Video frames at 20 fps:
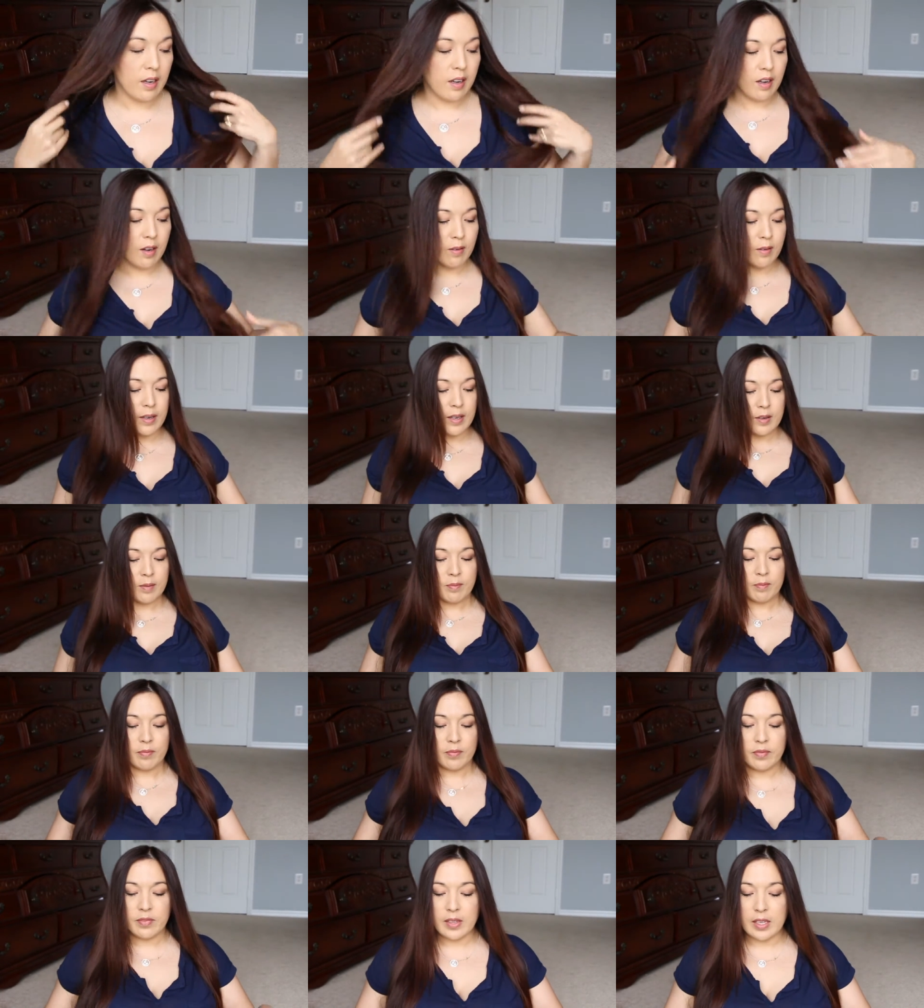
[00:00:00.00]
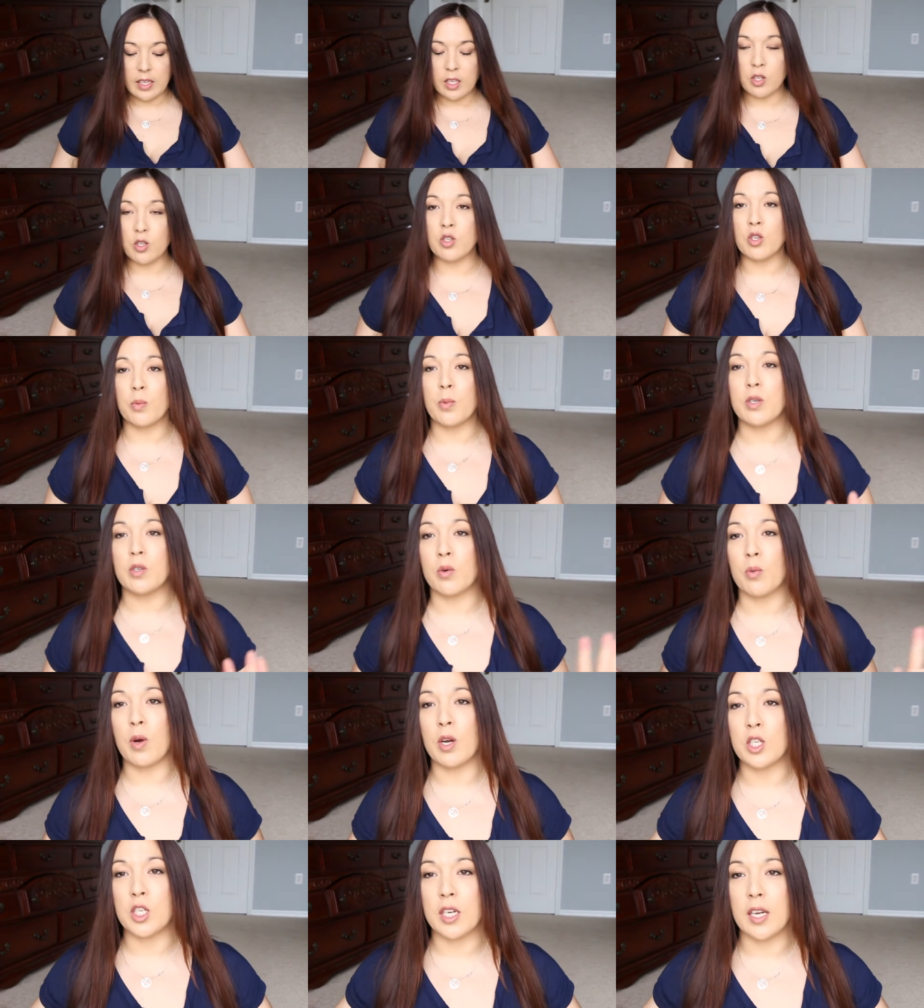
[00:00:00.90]
All right, thank you so much for
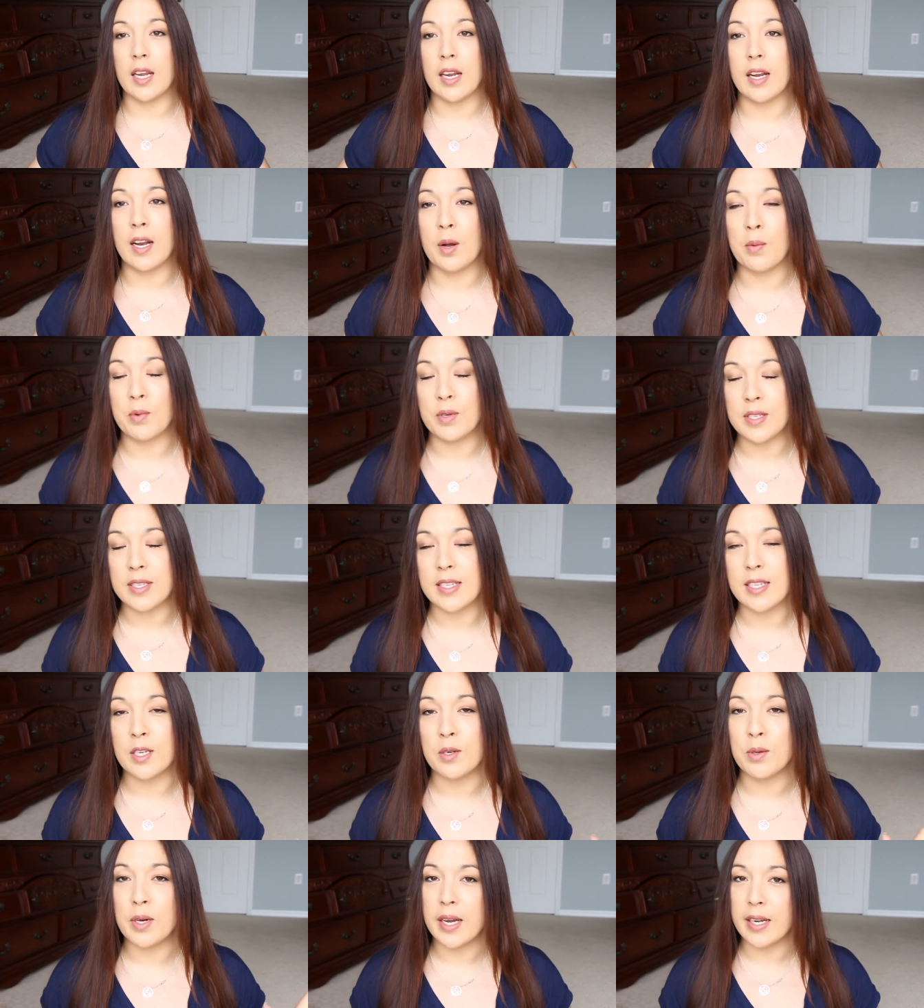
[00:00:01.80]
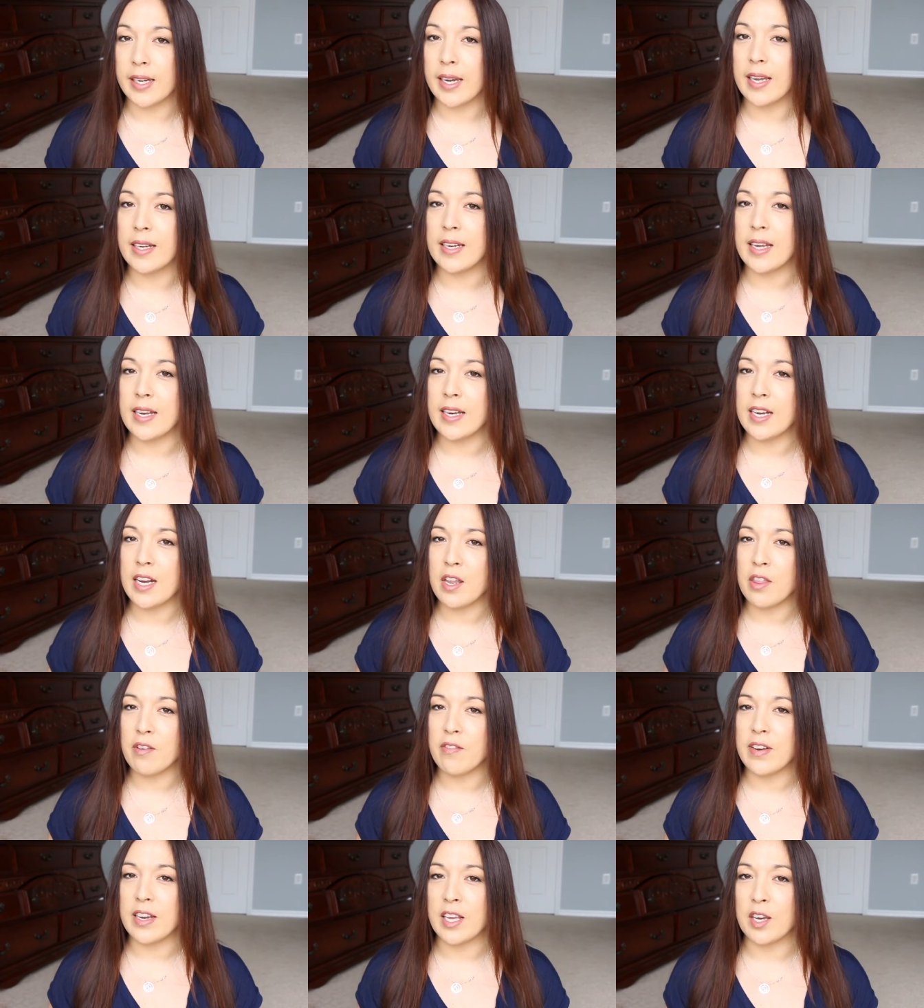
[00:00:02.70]
watching, and I will see you again in
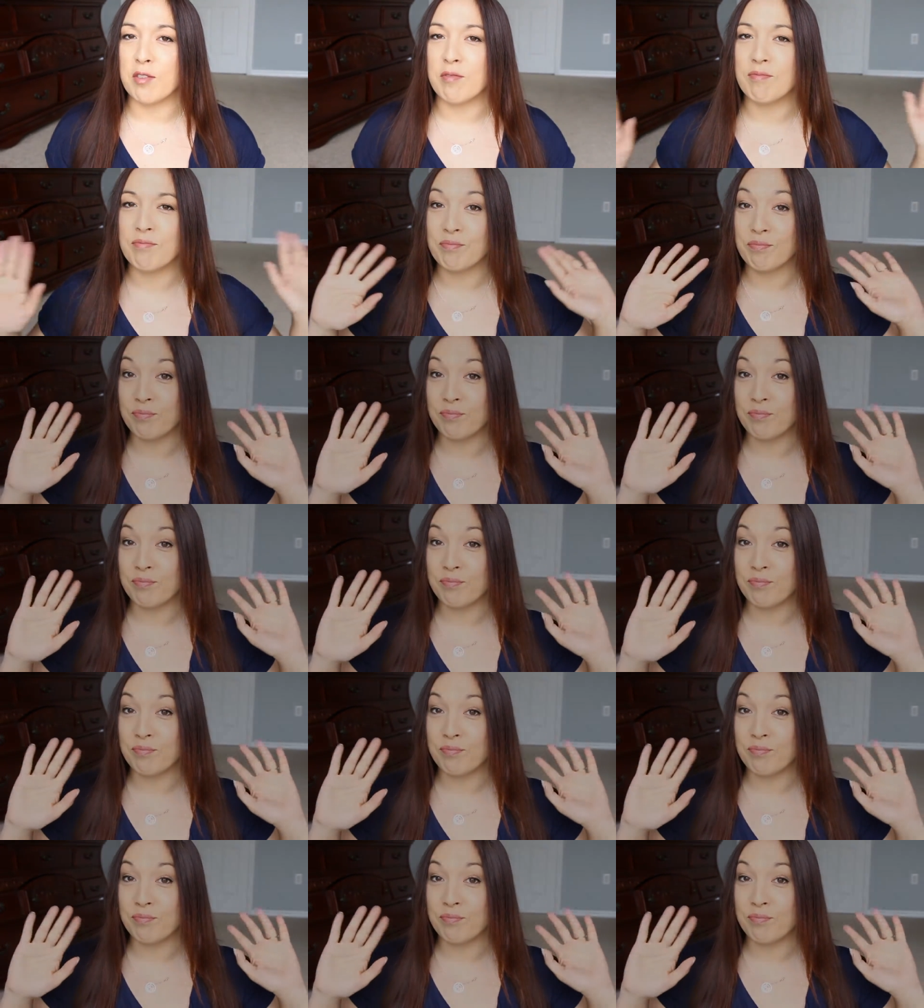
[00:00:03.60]
another video.